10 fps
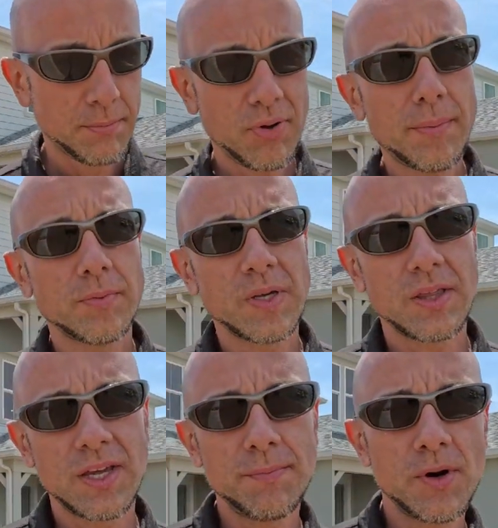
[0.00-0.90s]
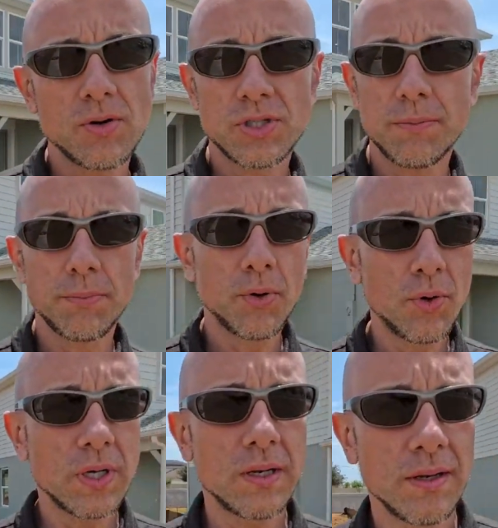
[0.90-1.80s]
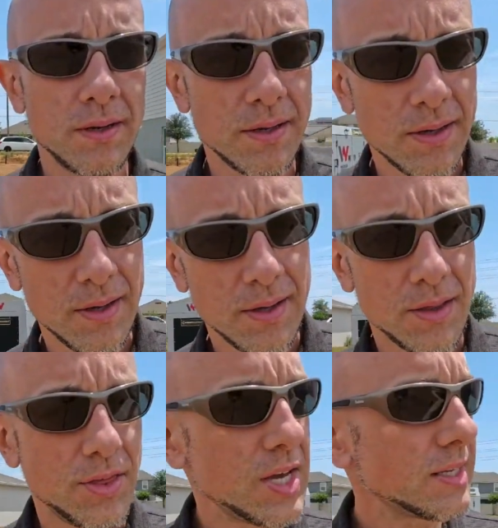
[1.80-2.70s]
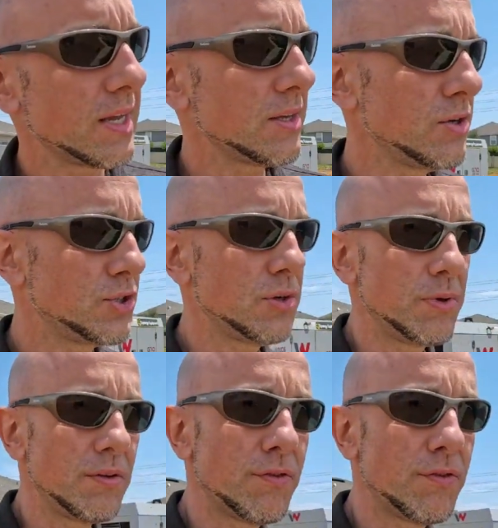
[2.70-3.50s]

Probably the most important thing that you should be